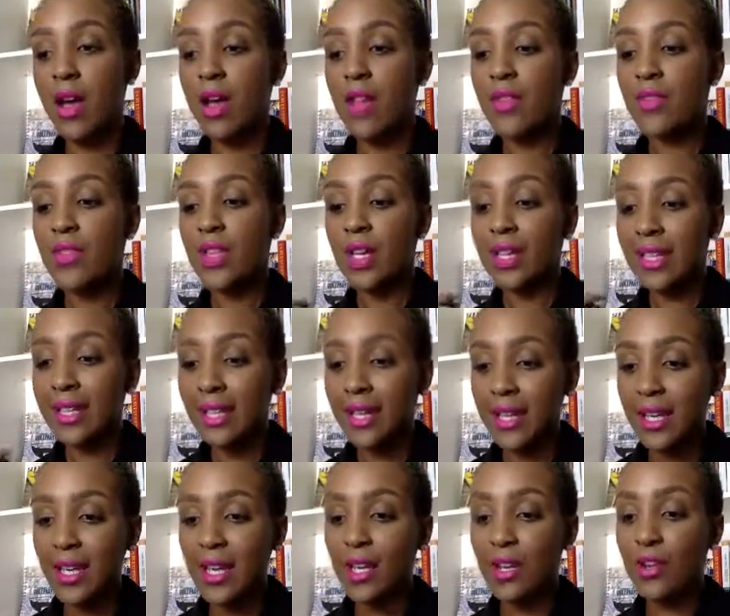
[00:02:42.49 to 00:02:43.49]
the
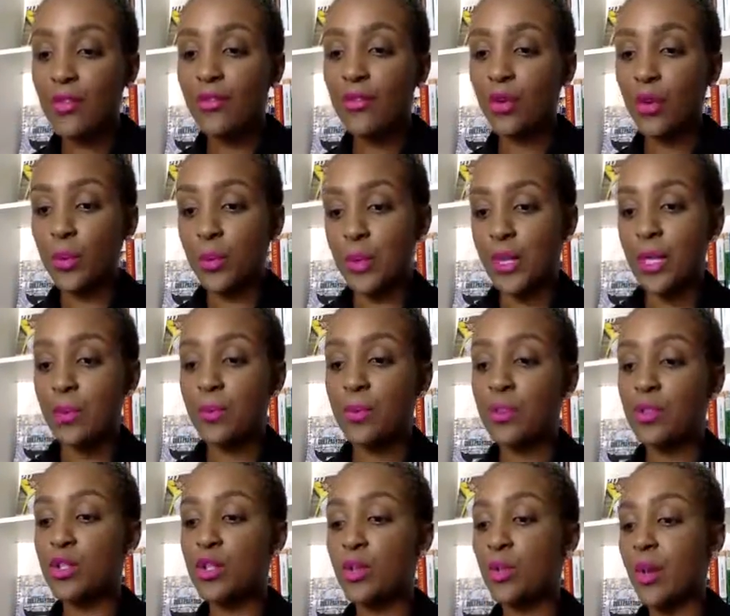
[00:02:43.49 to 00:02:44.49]
key for people
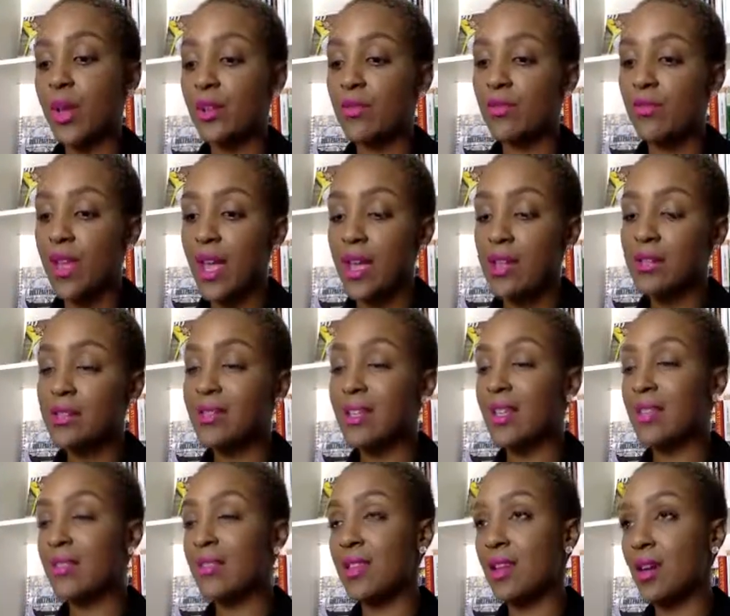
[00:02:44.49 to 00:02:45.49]
to advance
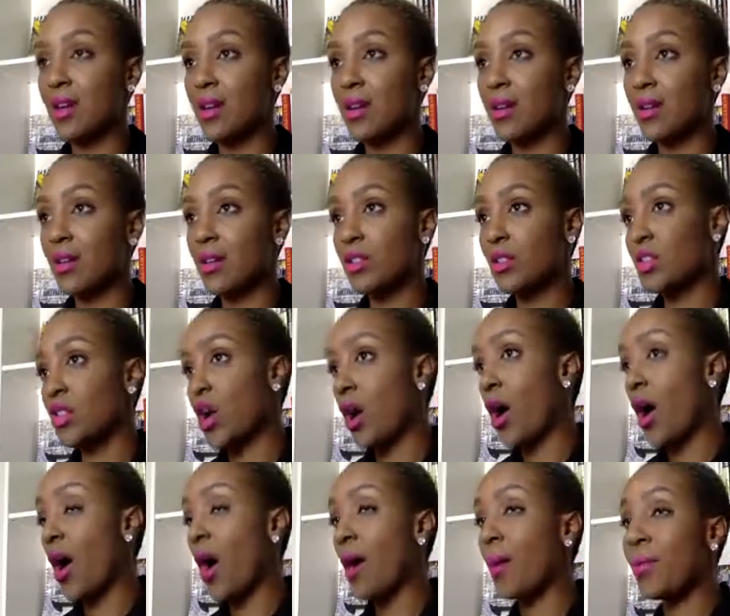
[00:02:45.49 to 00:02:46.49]
in their
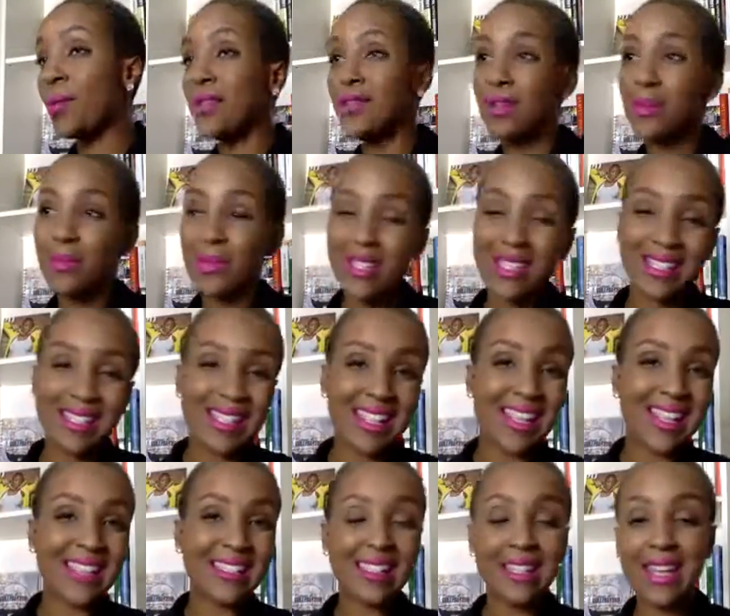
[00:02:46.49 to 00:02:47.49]
job, in their
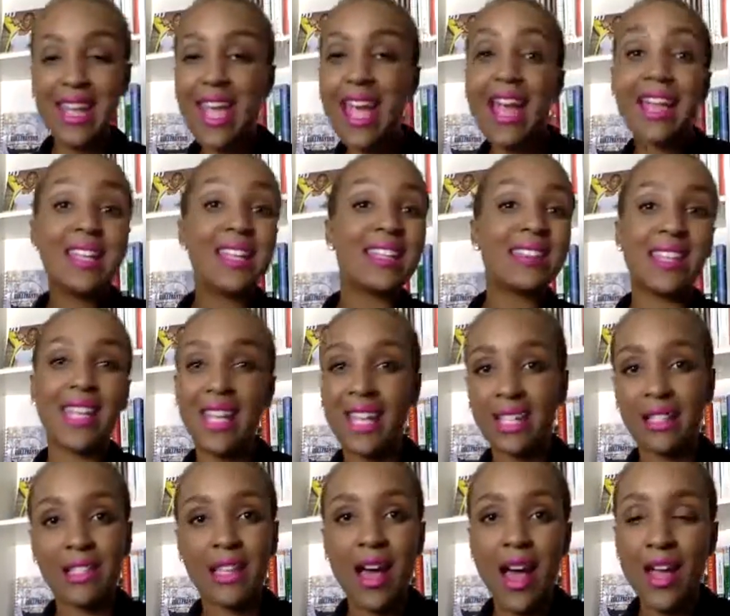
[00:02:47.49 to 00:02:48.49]
business, in anything
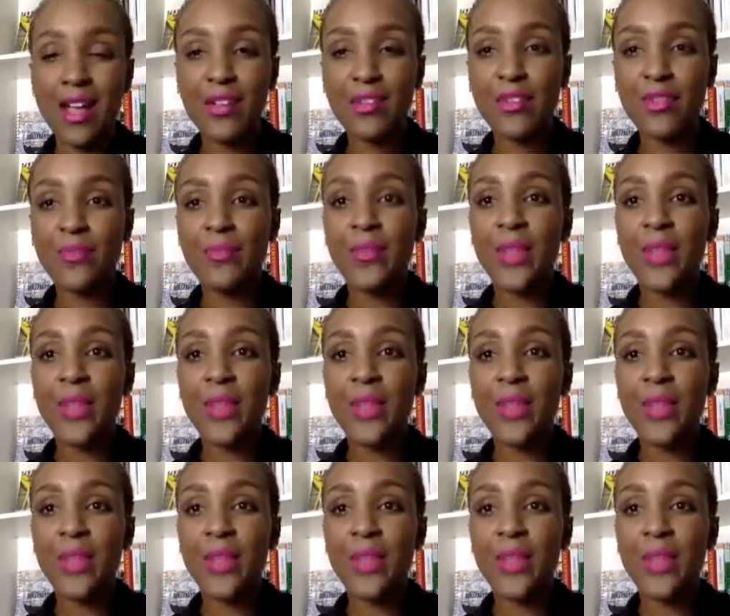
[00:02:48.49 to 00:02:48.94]
in life